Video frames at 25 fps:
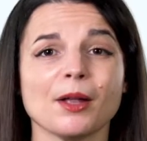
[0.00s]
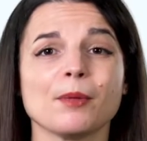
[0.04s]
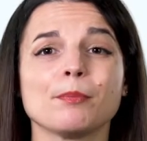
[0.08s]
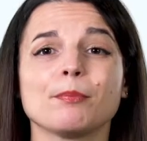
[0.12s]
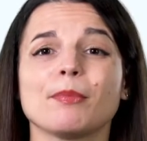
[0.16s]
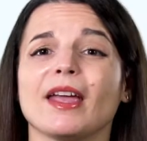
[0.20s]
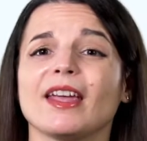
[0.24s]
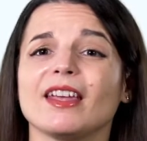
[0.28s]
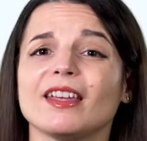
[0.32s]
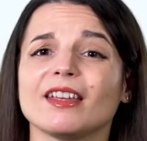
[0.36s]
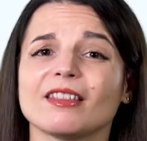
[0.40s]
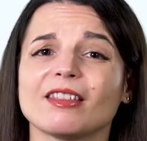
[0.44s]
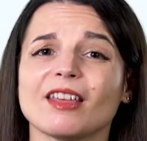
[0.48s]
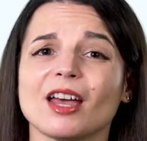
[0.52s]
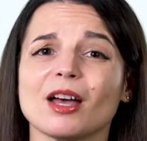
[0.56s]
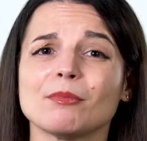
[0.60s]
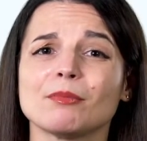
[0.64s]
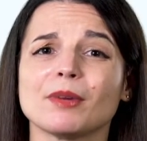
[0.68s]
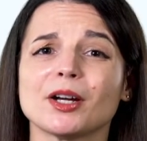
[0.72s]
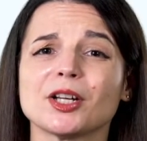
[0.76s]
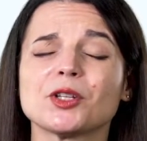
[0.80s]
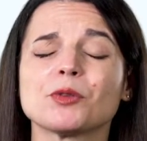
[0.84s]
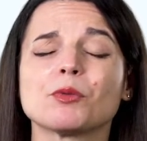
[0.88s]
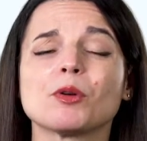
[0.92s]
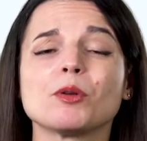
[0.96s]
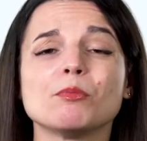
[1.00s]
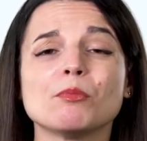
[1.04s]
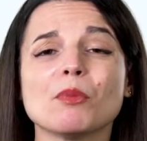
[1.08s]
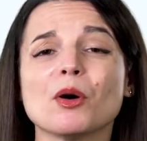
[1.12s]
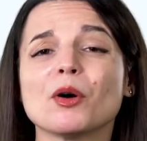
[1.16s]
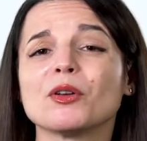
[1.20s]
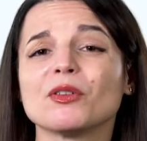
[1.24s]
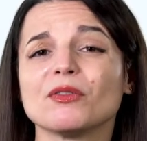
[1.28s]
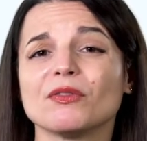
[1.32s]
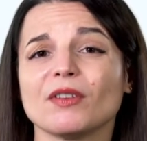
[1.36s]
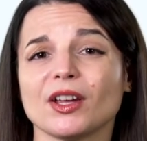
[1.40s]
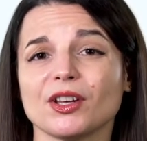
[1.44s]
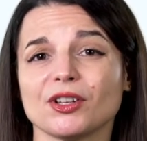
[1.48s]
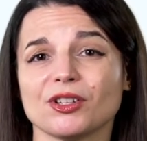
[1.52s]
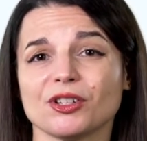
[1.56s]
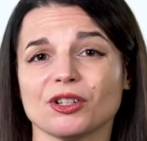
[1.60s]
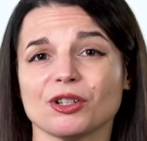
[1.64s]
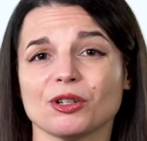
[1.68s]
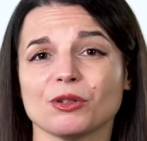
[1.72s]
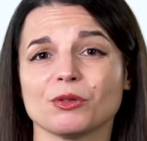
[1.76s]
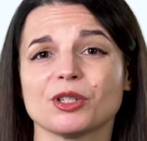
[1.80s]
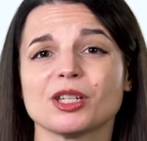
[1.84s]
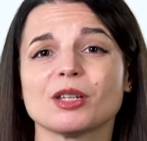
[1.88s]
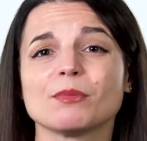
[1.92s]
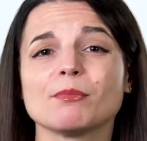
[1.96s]
Paying that much would motivate
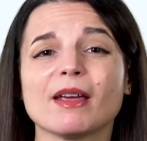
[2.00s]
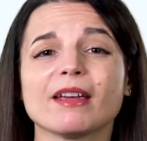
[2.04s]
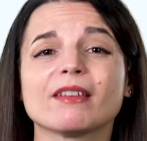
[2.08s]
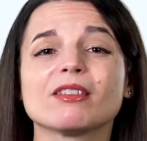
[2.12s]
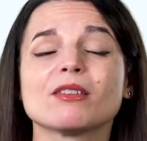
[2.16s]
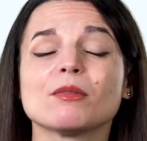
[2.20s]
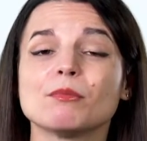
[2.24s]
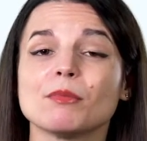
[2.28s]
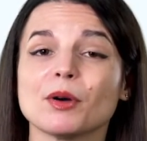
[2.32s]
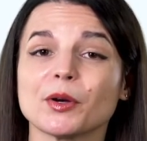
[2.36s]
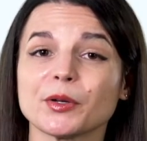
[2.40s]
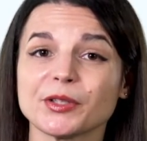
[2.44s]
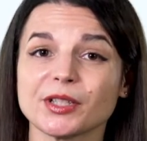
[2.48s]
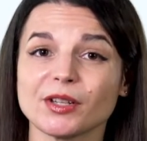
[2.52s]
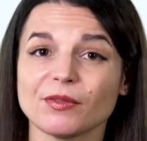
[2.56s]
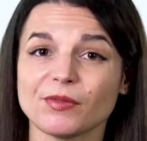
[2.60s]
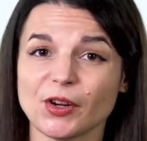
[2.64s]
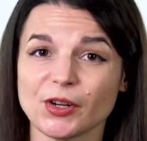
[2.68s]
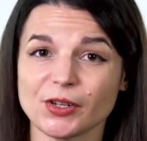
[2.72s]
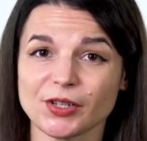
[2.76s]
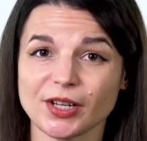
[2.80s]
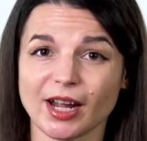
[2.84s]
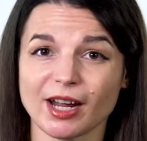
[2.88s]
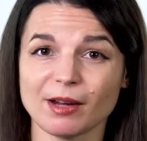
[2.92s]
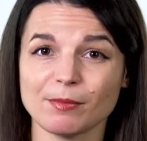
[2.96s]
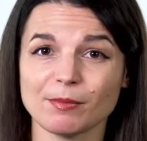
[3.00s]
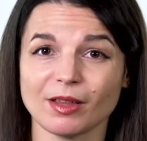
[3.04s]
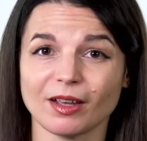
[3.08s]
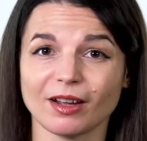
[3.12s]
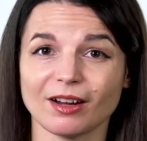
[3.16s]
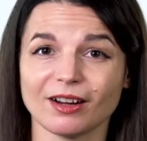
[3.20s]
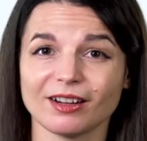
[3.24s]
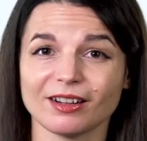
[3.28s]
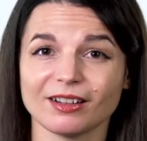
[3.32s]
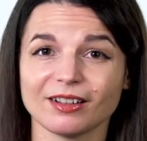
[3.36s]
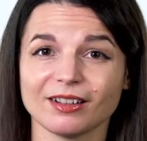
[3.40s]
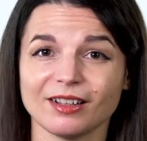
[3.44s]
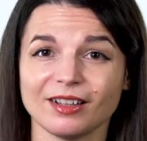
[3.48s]
you to make the most of your time there.